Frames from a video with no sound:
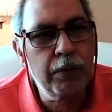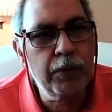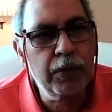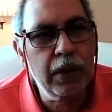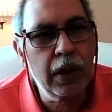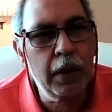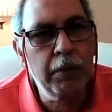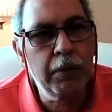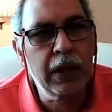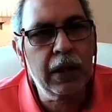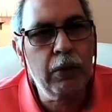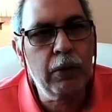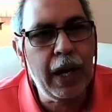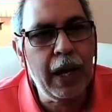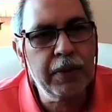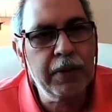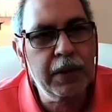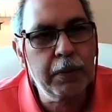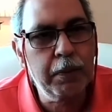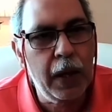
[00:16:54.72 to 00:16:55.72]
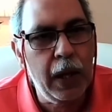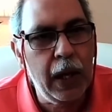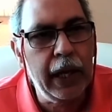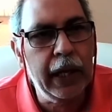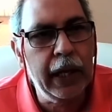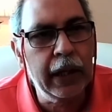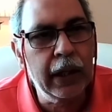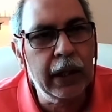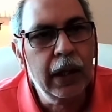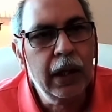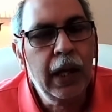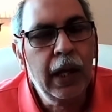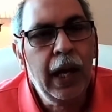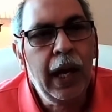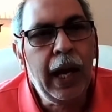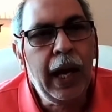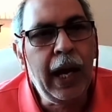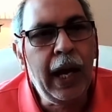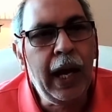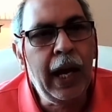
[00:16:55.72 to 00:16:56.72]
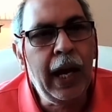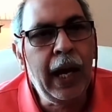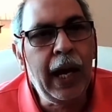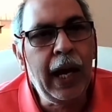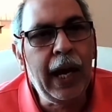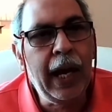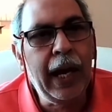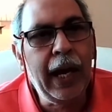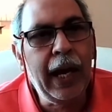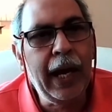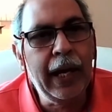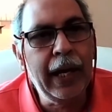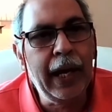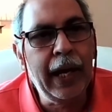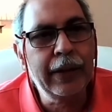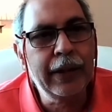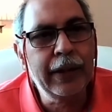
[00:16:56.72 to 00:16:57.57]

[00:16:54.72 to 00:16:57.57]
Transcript: Cinema, Graham Sperling, and